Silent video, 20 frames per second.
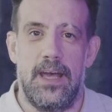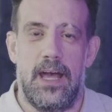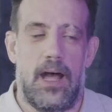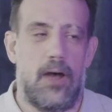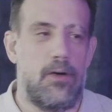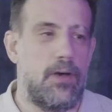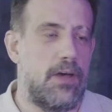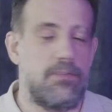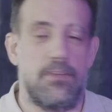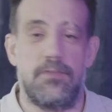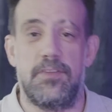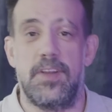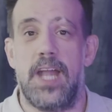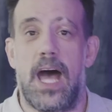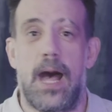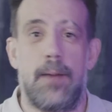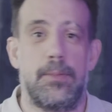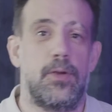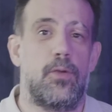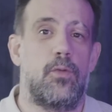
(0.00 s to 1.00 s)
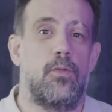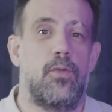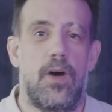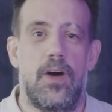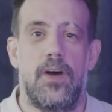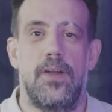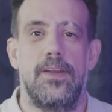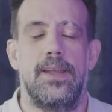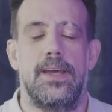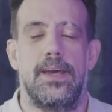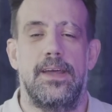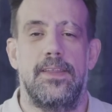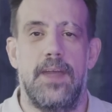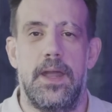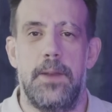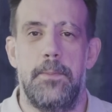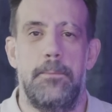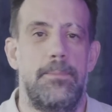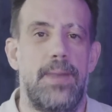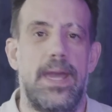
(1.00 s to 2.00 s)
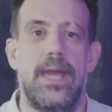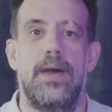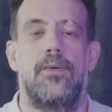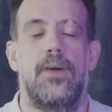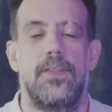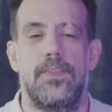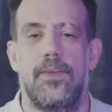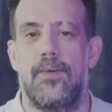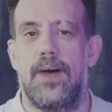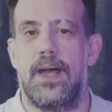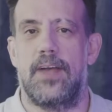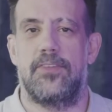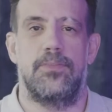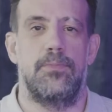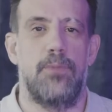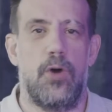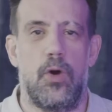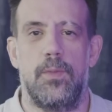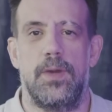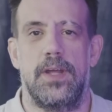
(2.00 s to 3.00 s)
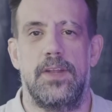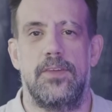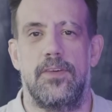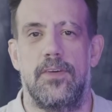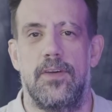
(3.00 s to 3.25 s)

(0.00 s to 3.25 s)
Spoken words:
I'll have a phenomenal run and then bail at the last moment,